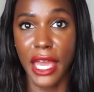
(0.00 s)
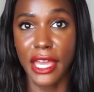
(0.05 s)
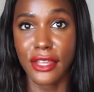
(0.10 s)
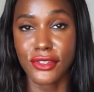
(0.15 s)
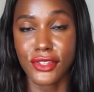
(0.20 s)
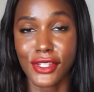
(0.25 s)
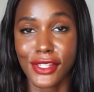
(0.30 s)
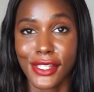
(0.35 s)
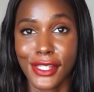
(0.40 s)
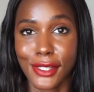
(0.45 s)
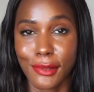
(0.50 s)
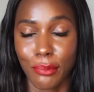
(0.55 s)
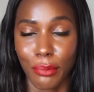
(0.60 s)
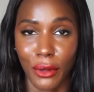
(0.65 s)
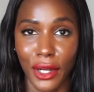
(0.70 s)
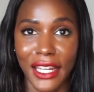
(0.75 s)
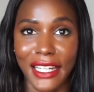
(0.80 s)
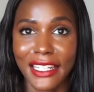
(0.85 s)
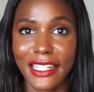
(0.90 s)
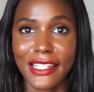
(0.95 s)
I just
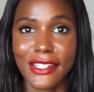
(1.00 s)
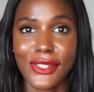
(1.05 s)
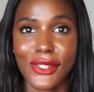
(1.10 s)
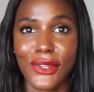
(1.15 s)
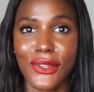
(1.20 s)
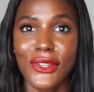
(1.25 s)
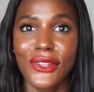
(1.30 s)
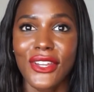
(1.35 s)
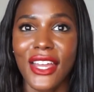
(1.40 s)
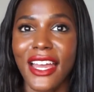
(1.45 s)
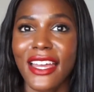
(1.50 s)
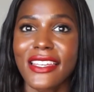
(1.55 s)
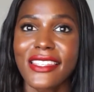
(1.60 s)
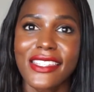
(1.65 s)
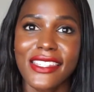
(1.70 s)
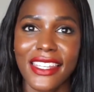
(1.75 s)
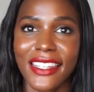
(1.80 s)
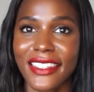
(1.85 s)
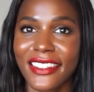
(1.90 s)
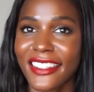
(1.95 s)
sprayed it so you guys
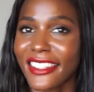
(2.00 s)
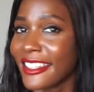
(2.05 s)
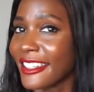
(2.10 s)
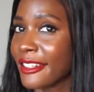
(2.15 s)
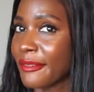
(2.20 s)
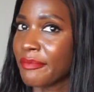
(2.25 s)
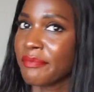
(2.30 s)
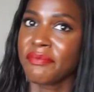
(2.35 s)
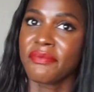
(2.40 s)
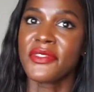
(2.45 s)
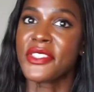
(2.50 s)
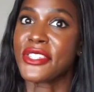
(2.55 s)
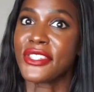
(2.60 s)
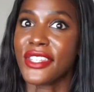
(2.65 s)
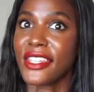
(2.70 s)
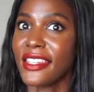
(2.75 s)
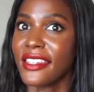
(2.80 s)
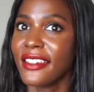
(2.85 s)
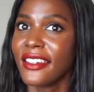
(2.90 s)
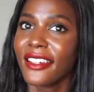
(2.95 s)
can
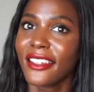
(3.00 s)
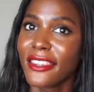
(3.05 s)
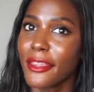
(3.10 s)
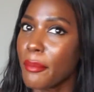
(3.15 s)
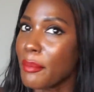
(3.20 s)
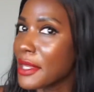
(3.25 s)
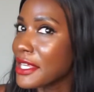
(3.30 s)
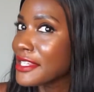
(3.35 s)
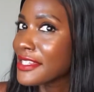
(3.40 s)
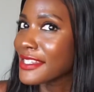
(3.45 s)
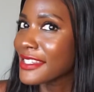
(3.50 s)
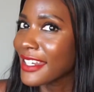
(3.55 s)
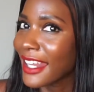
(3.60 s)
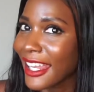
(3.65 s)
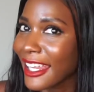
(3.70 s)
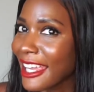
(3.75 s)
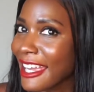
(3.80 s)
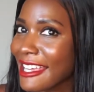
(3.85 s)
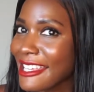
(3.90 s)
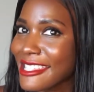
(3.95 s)
see the mist,
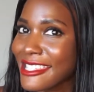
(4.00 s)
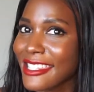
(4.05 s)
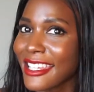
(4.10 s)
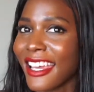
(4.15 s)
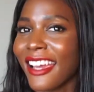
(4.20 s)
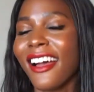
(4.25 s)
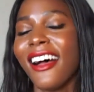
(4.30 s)
I guess.